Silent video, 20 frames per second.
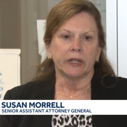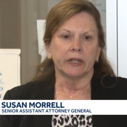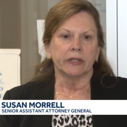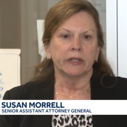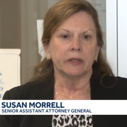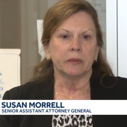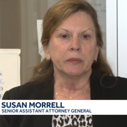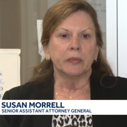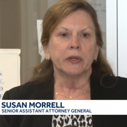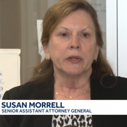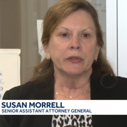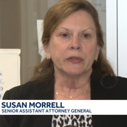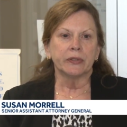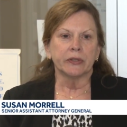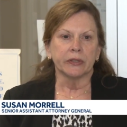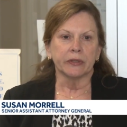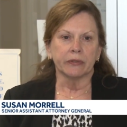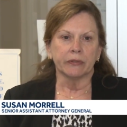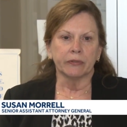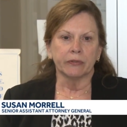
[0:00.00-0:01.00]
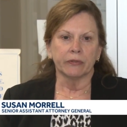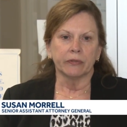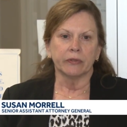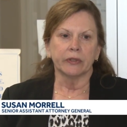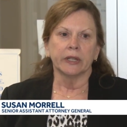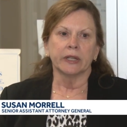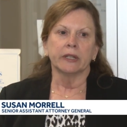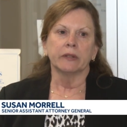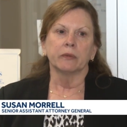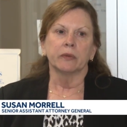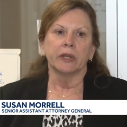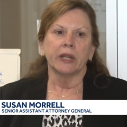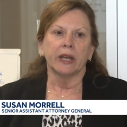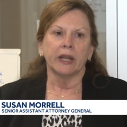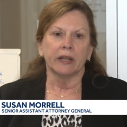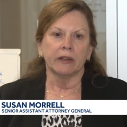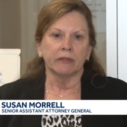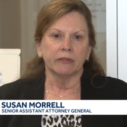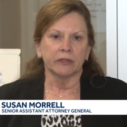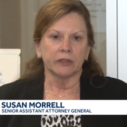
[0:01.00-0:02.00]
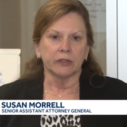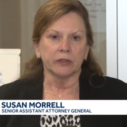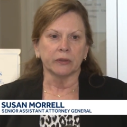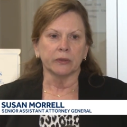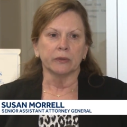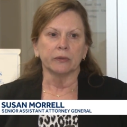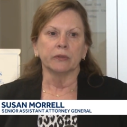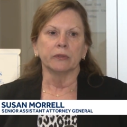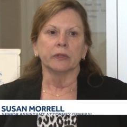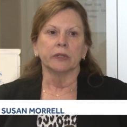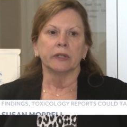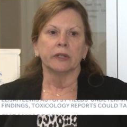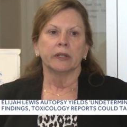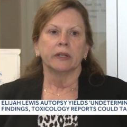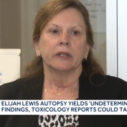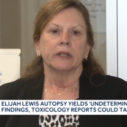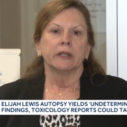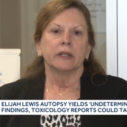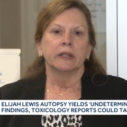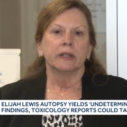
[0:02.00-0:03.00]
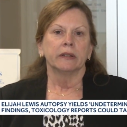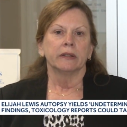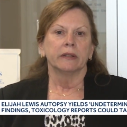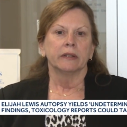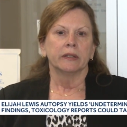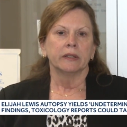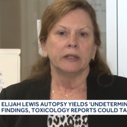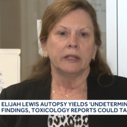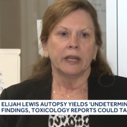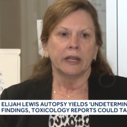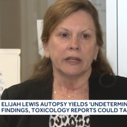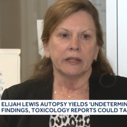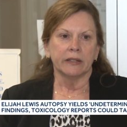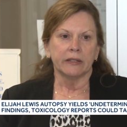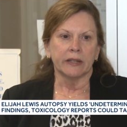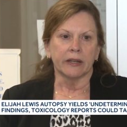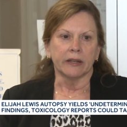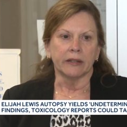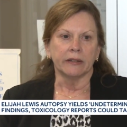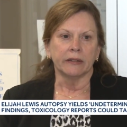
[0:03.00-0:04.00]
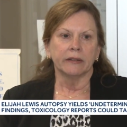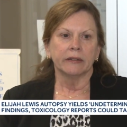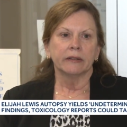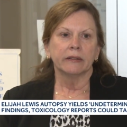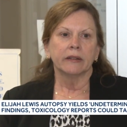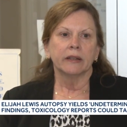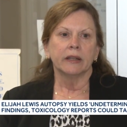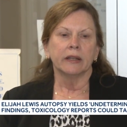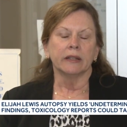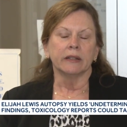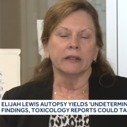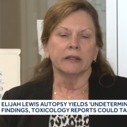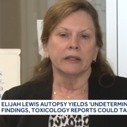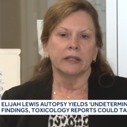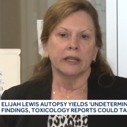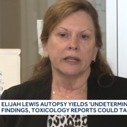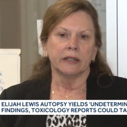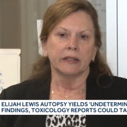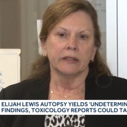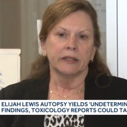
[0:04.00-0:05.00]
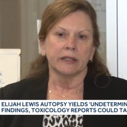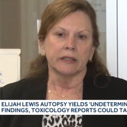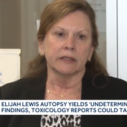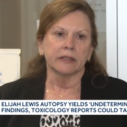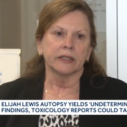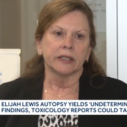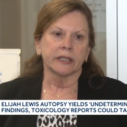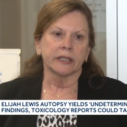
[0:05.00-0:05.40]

uh, compulsive that we have to get it done and get it done